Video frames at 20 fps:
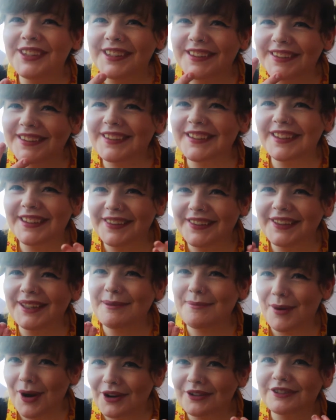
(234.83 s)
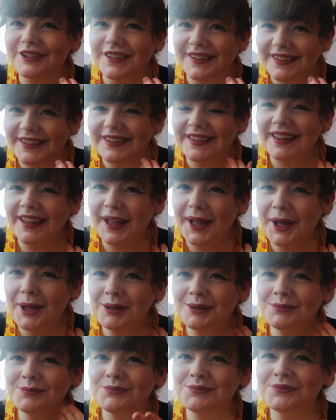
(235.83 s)
see the hypocrisy there?
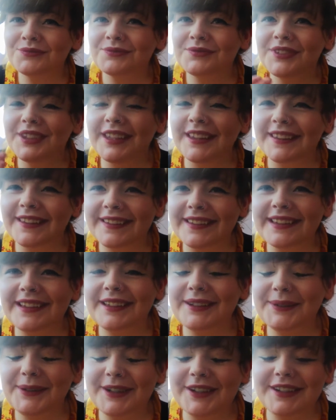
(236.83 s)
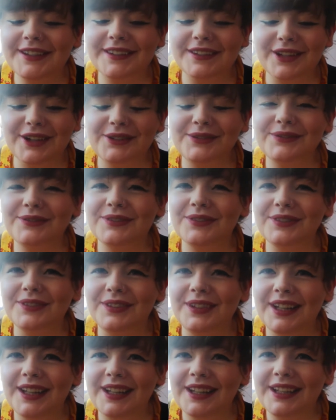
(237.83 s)
You see where it's gone?
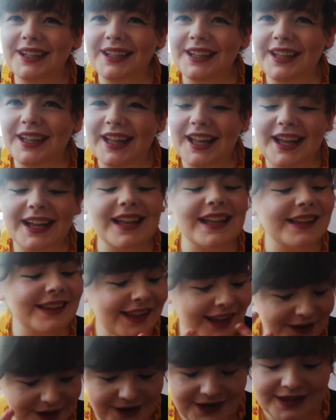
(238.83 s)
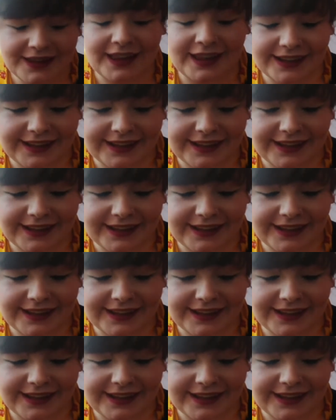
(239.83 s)
Now, like I